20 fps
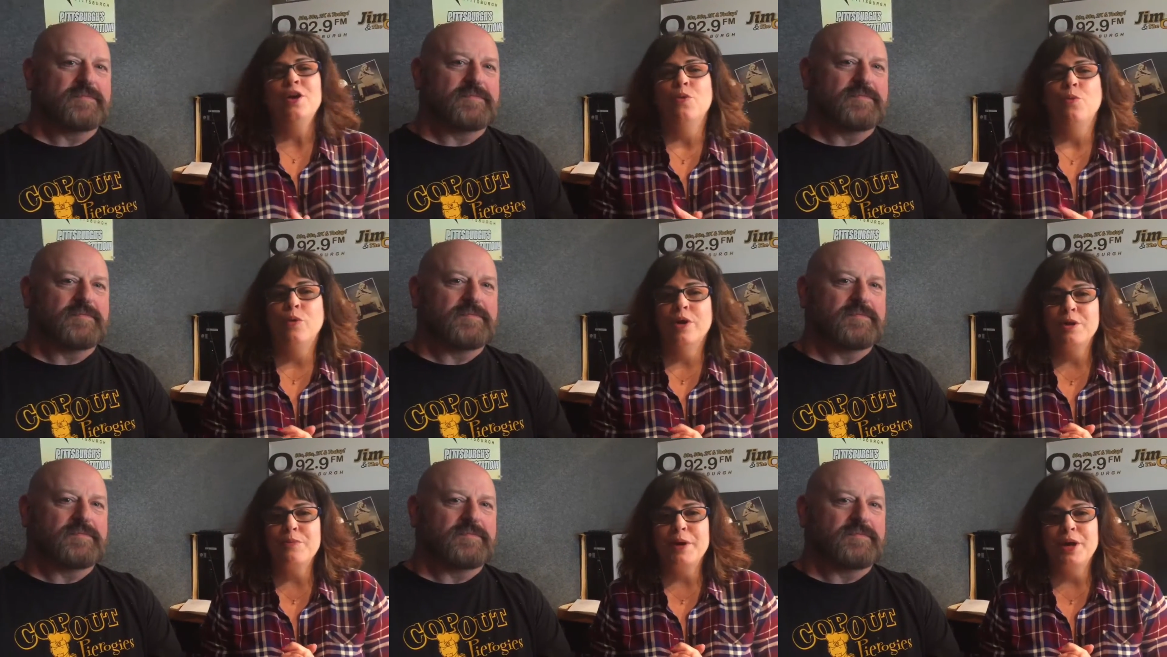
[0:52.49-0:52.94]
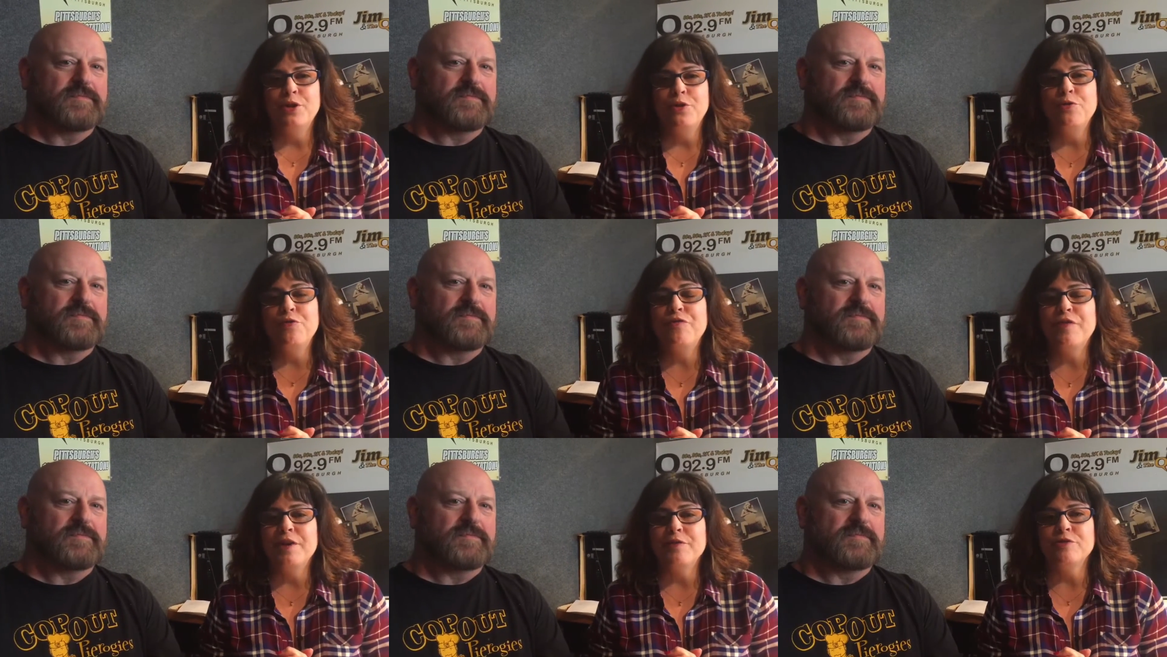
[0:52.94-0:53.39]
Speaker 1: One of my
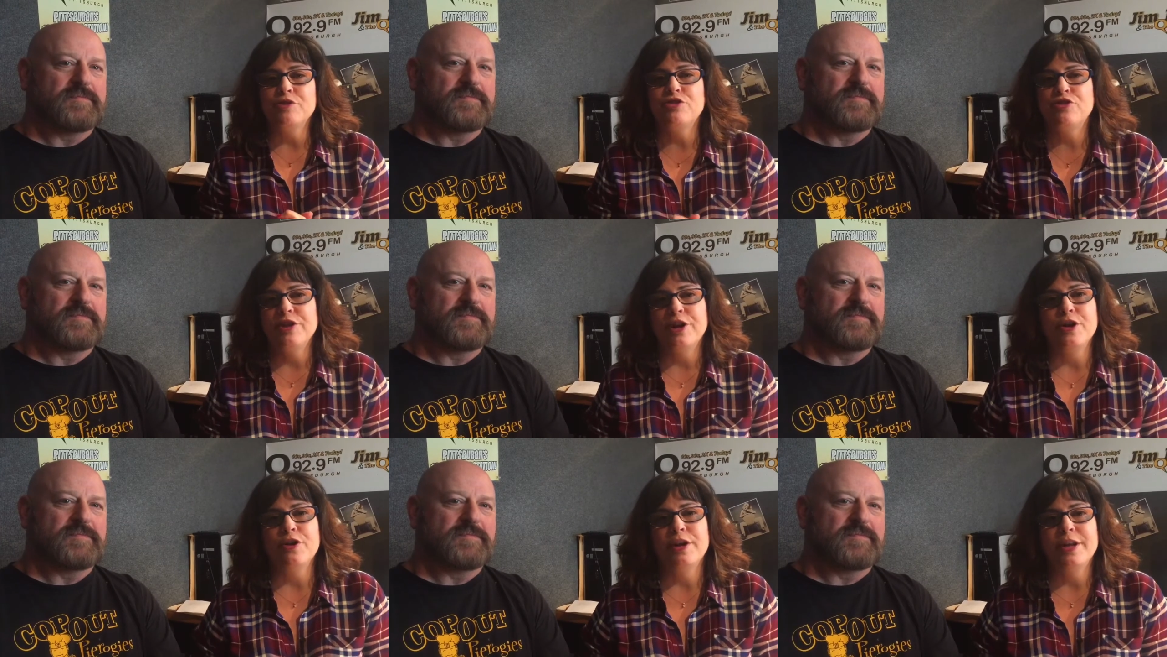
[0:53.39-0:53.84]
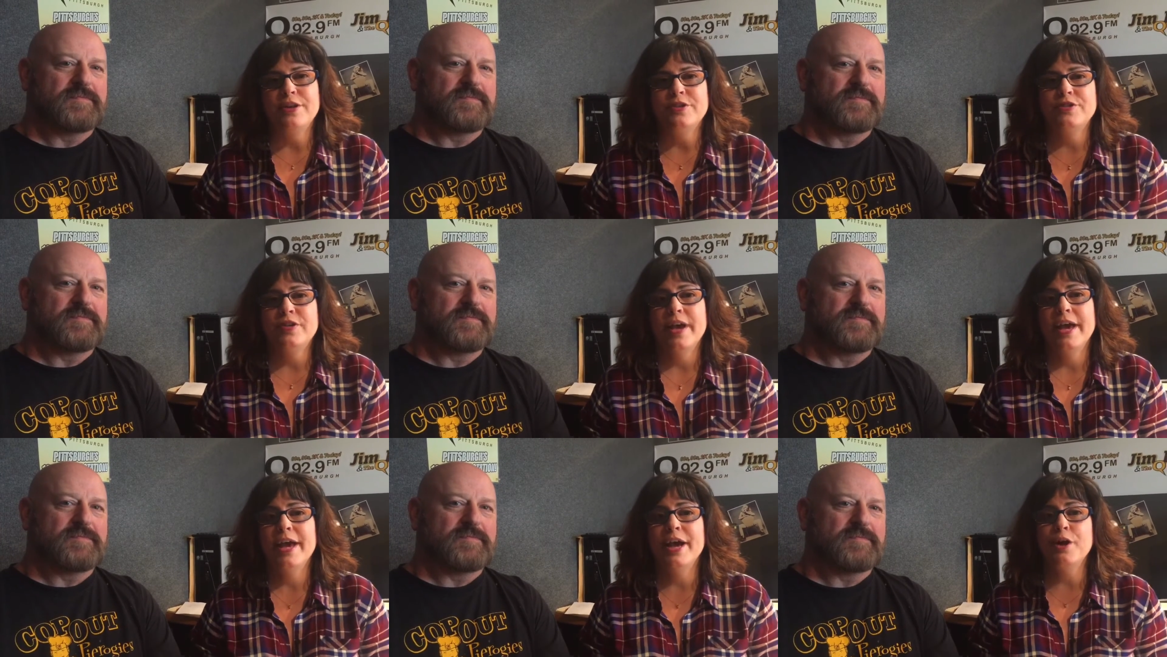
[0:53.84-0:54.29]
new favorite
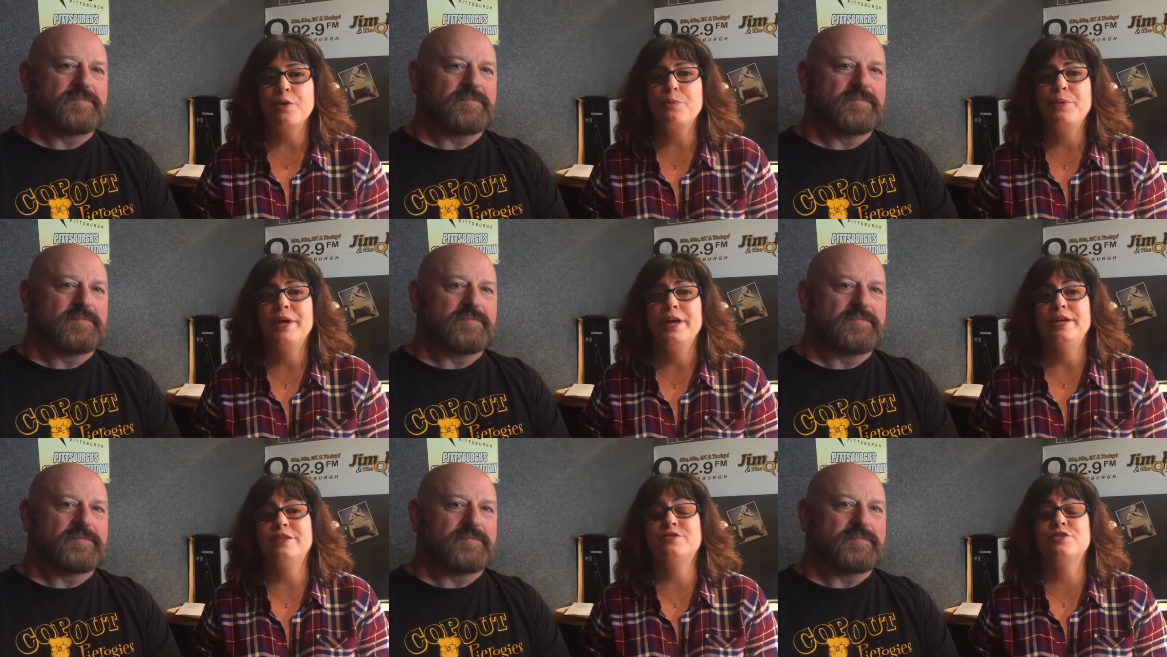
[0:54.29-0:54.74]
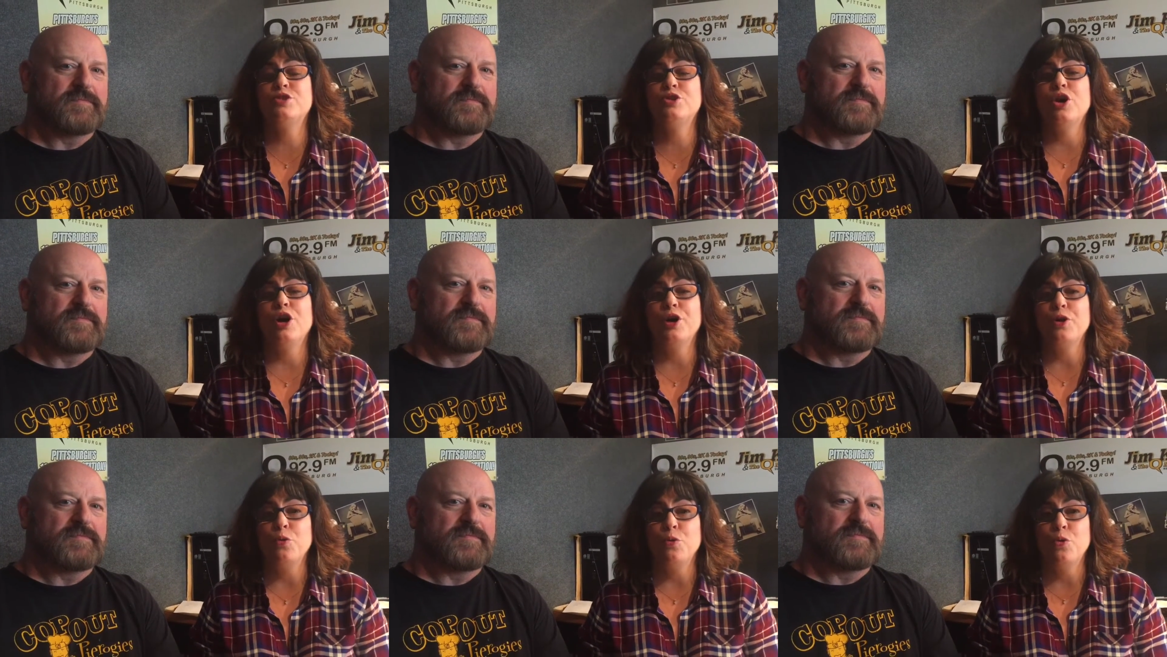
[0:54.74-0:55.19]
charities,
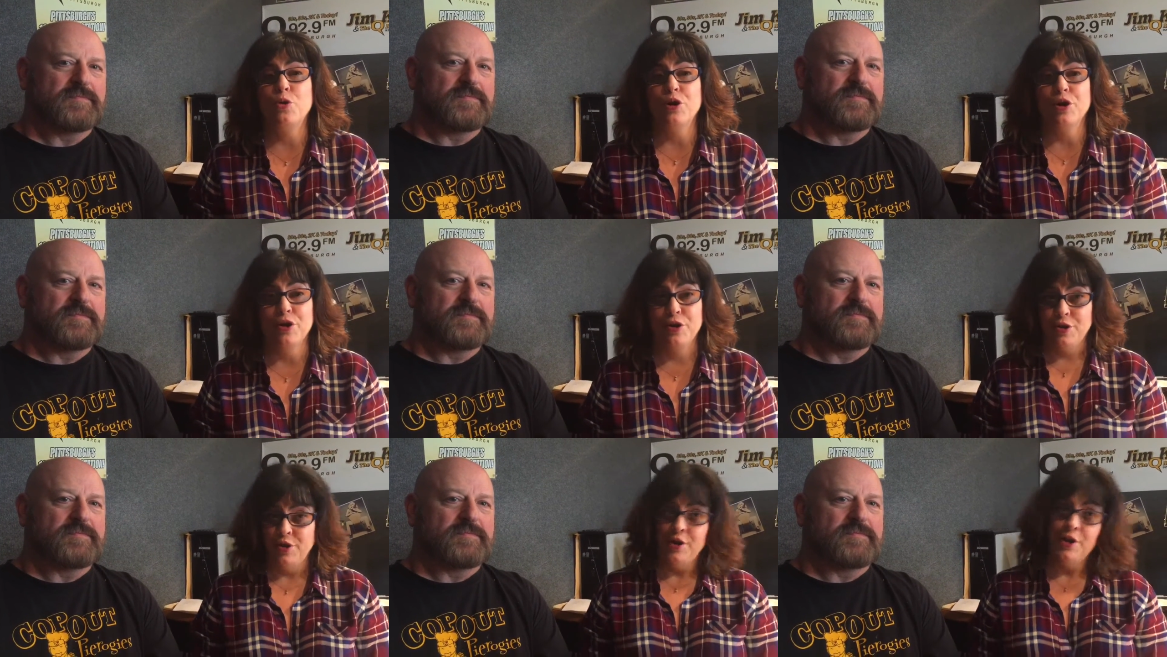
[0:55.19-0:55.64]
HairPeace.org